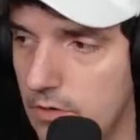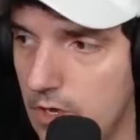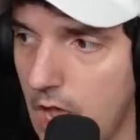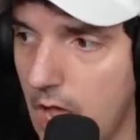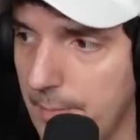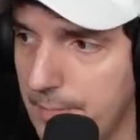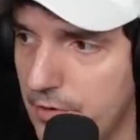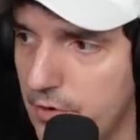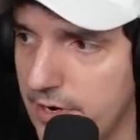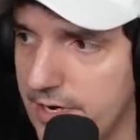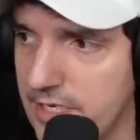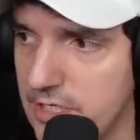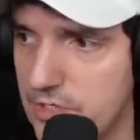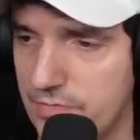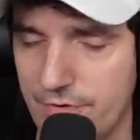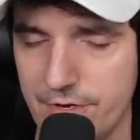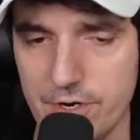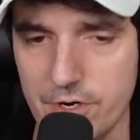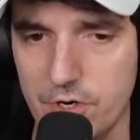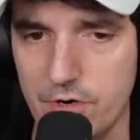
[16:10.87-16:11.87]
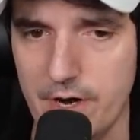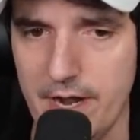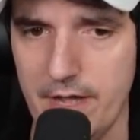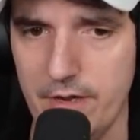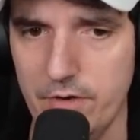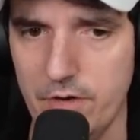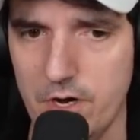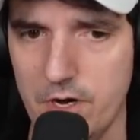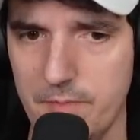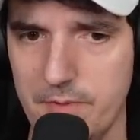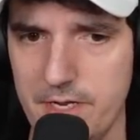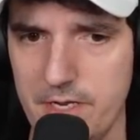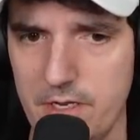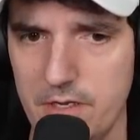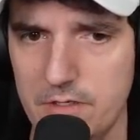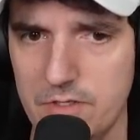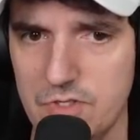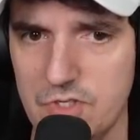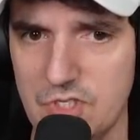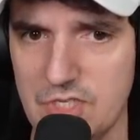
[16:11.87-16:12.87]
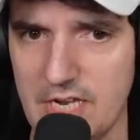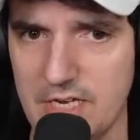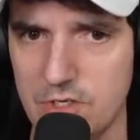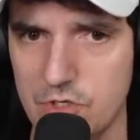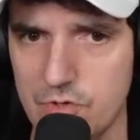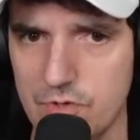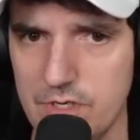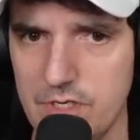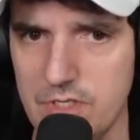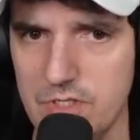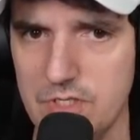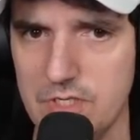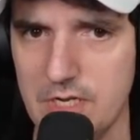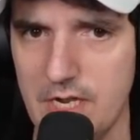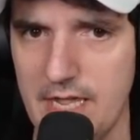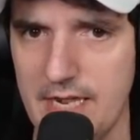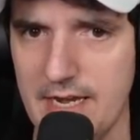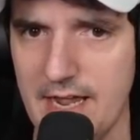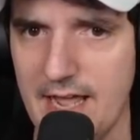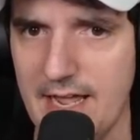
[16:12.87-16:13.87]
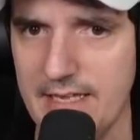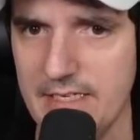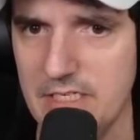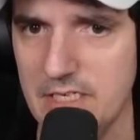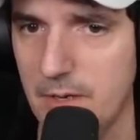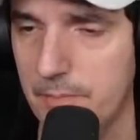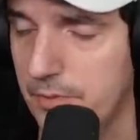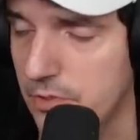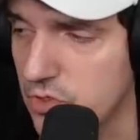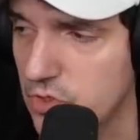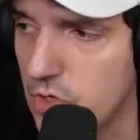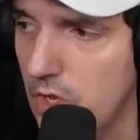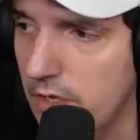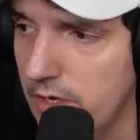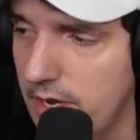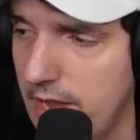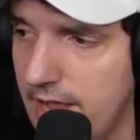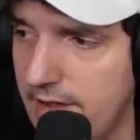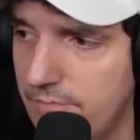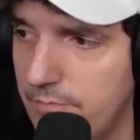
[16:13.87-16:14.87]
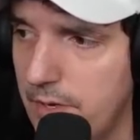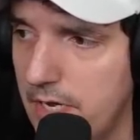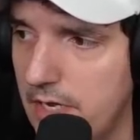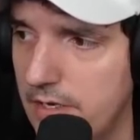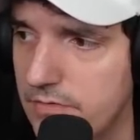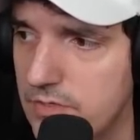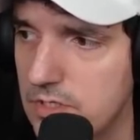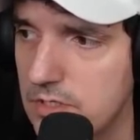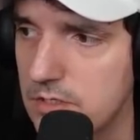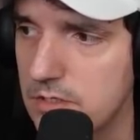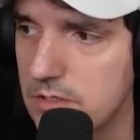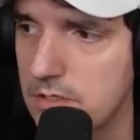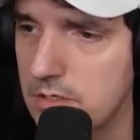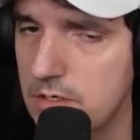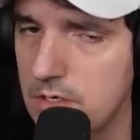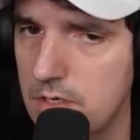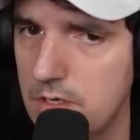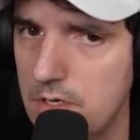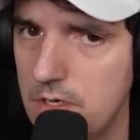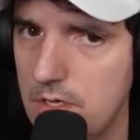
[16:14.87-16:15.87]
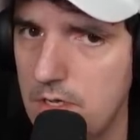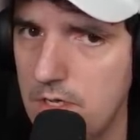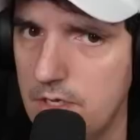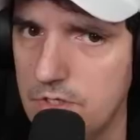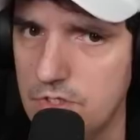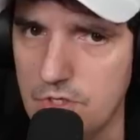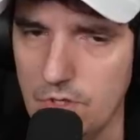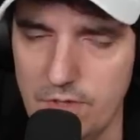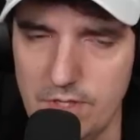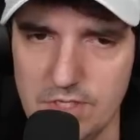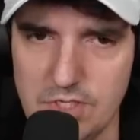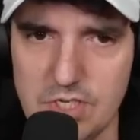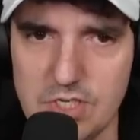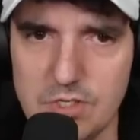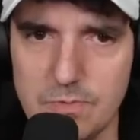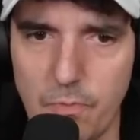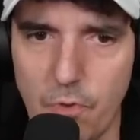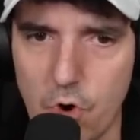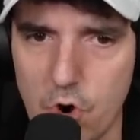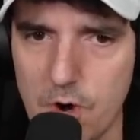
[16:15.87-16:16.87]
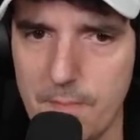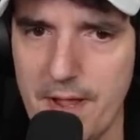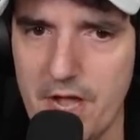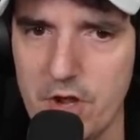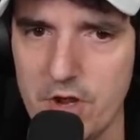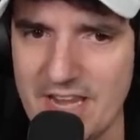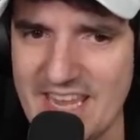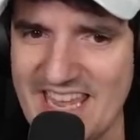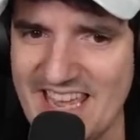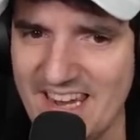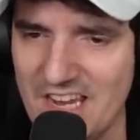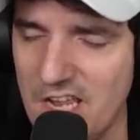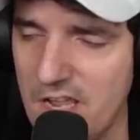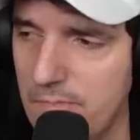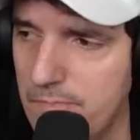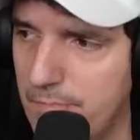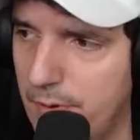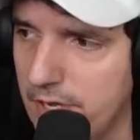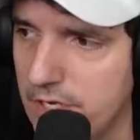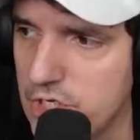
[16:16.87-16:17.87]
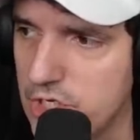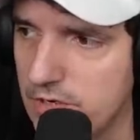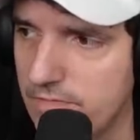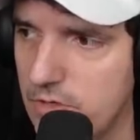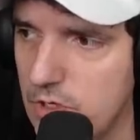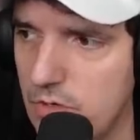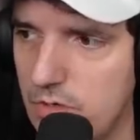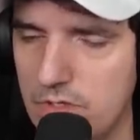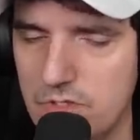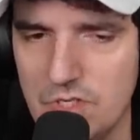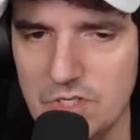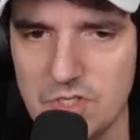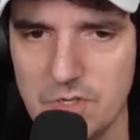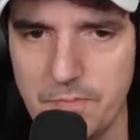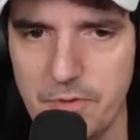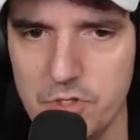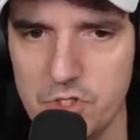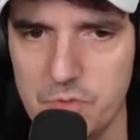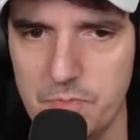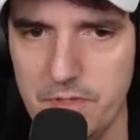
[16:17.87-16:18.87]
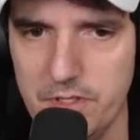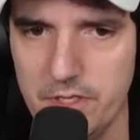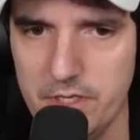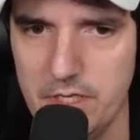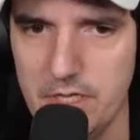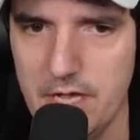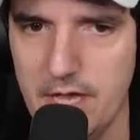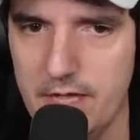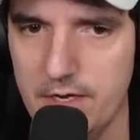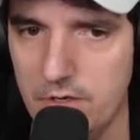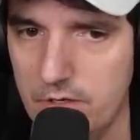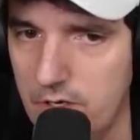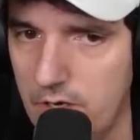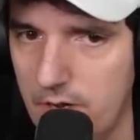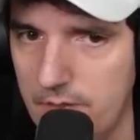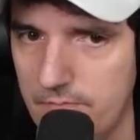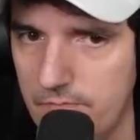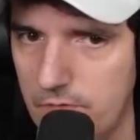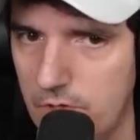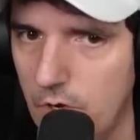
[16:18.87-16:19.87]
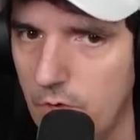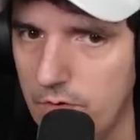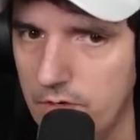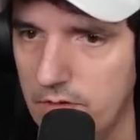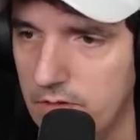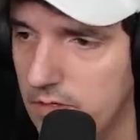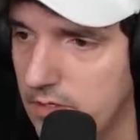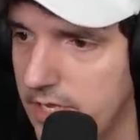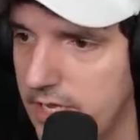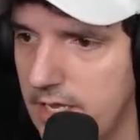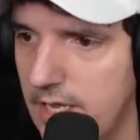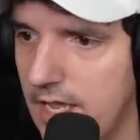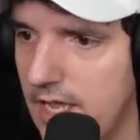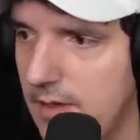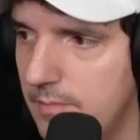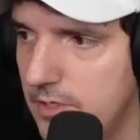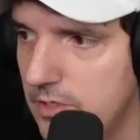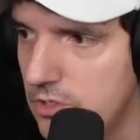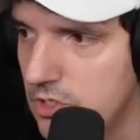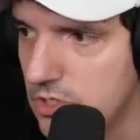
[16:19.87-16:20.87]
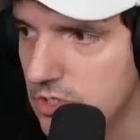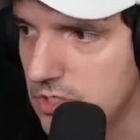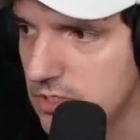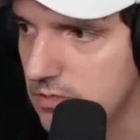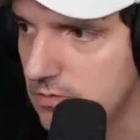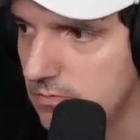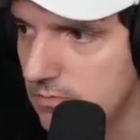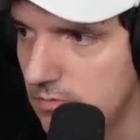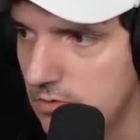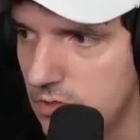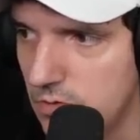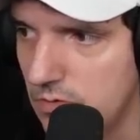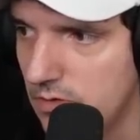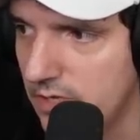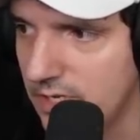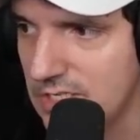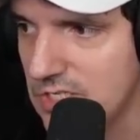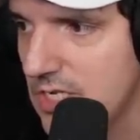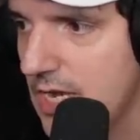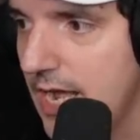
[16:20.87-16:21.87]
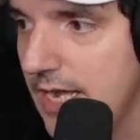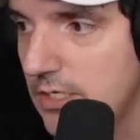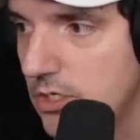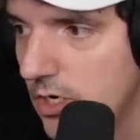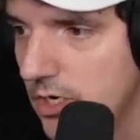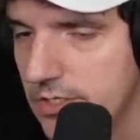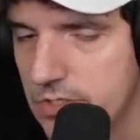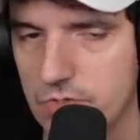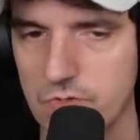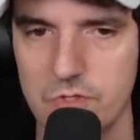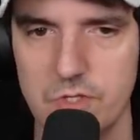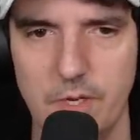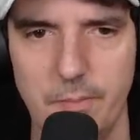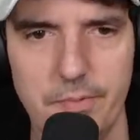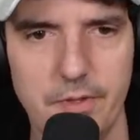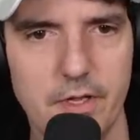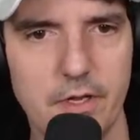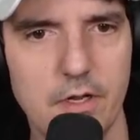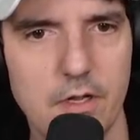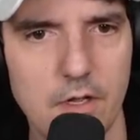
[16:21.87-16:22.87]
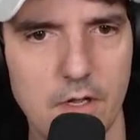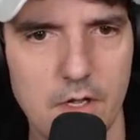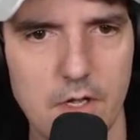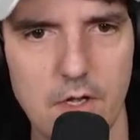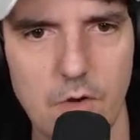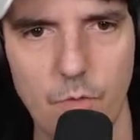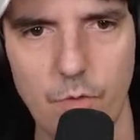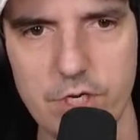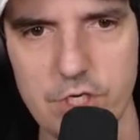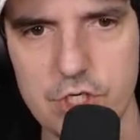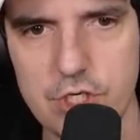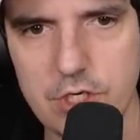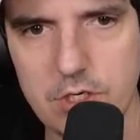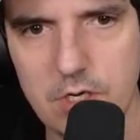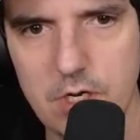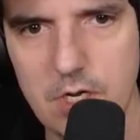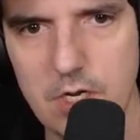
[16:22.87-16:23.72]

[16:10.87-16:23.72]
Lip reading: Upgrades for your ground army, Sentries, and High Templars all have buffs. So this is more about getting a bunch of units as opposed to being like, yeah, I don't know, I'm going to the late game and just doing, like, Sky Toss or something. Which...